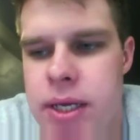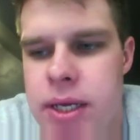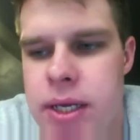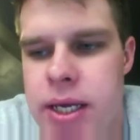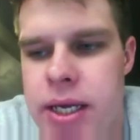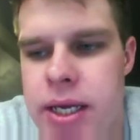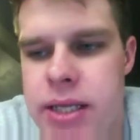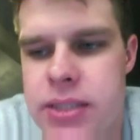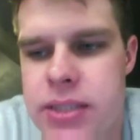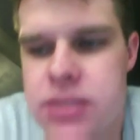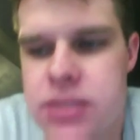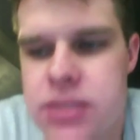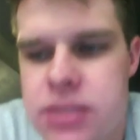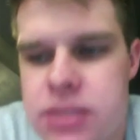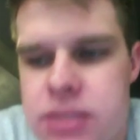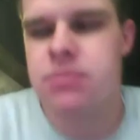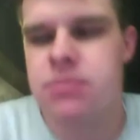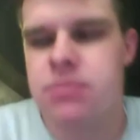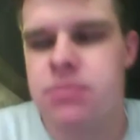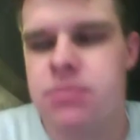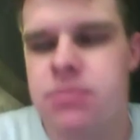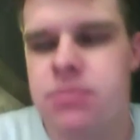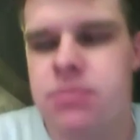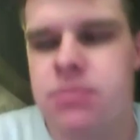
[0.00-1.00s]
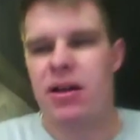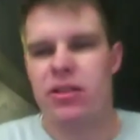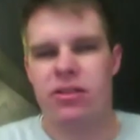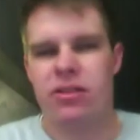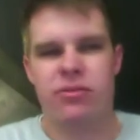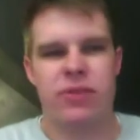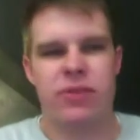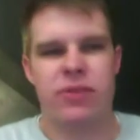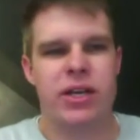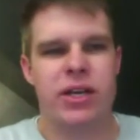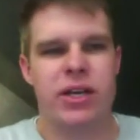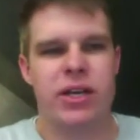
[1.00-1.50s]
it's about
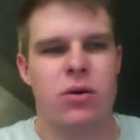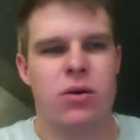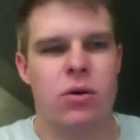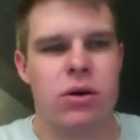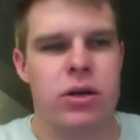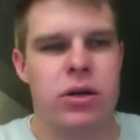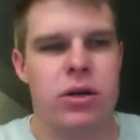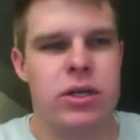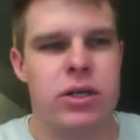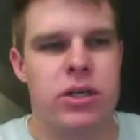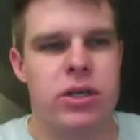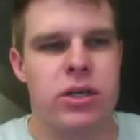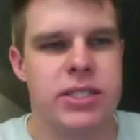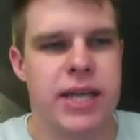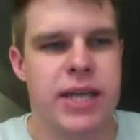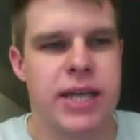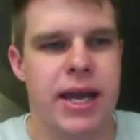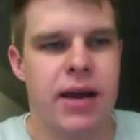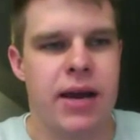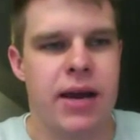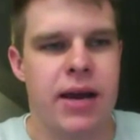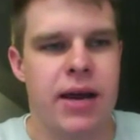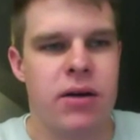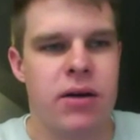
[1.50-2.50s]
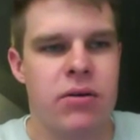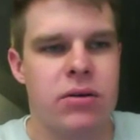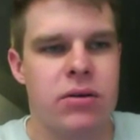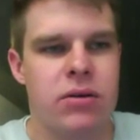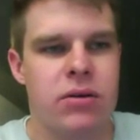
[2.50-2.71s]
3/4 down.